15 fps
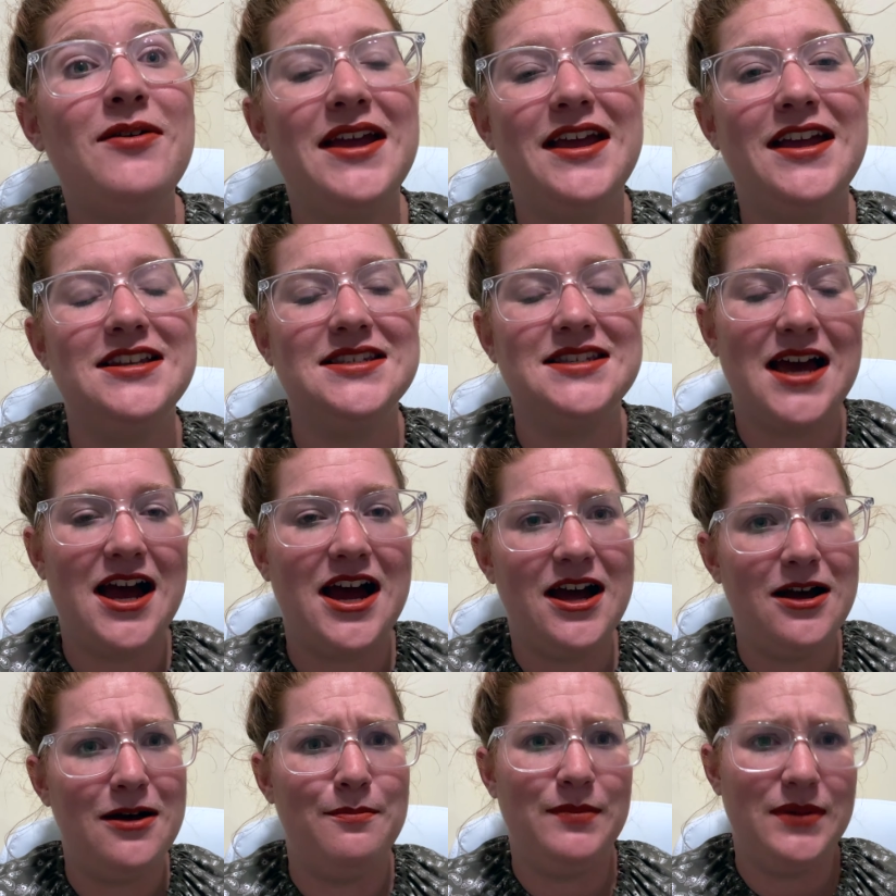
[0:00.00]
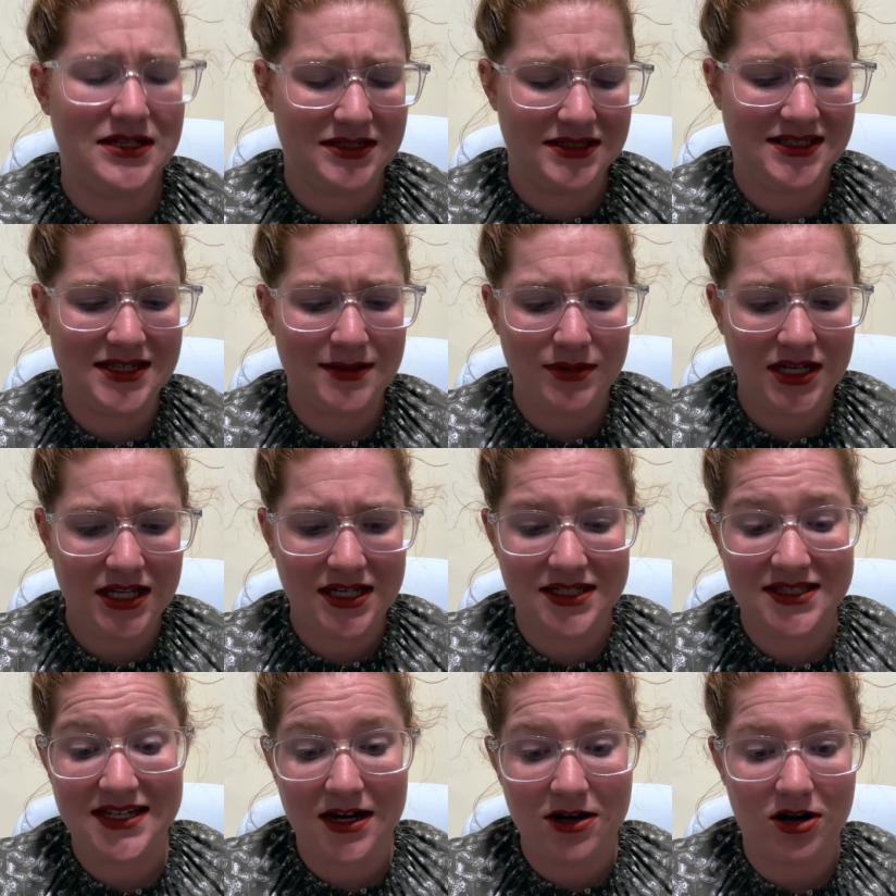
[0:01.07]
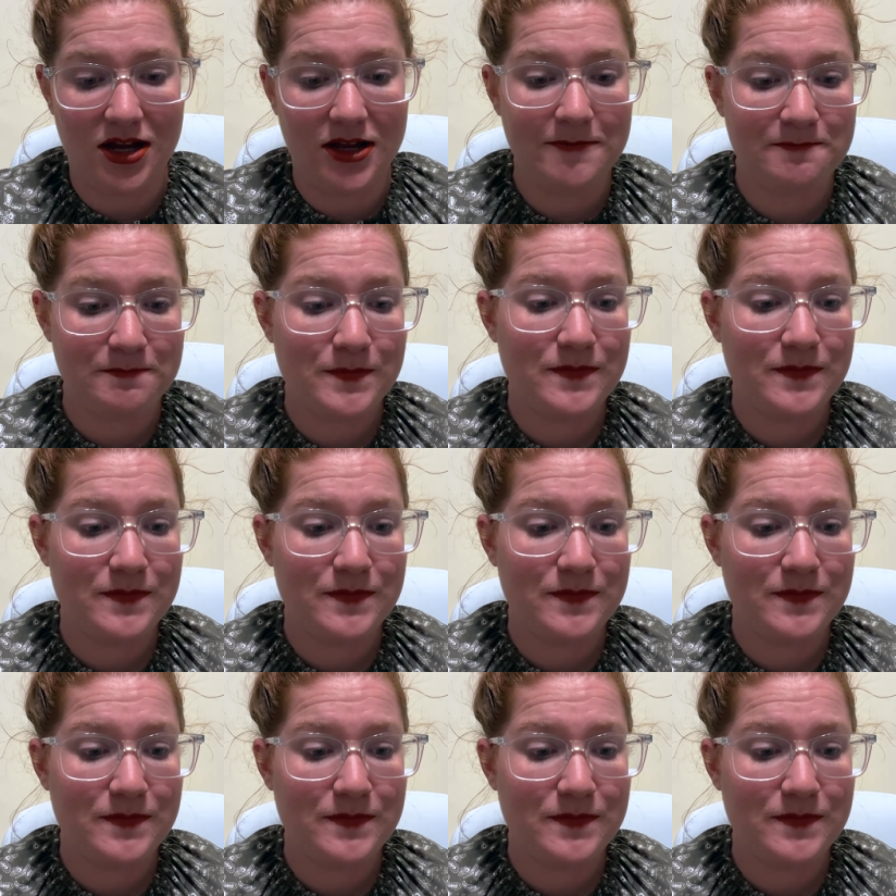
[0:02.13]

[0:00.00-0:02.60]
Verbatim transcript: And um, somebody, Sarah,